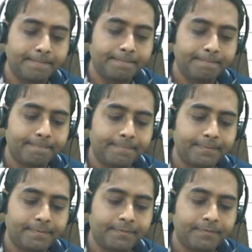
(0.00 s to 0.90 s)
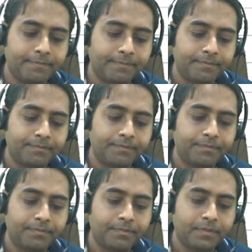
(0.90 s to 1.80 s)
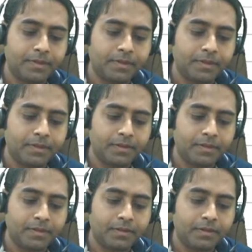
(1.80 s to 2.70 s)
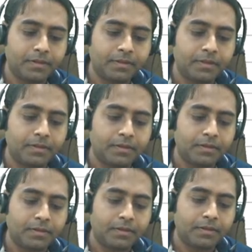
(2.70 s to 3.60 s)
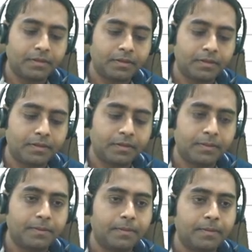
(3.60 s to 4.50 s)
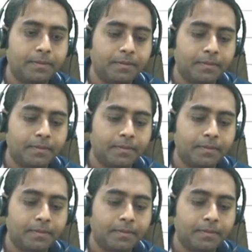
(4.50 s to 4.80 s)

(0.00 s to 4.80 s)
No one is speaking in this clip.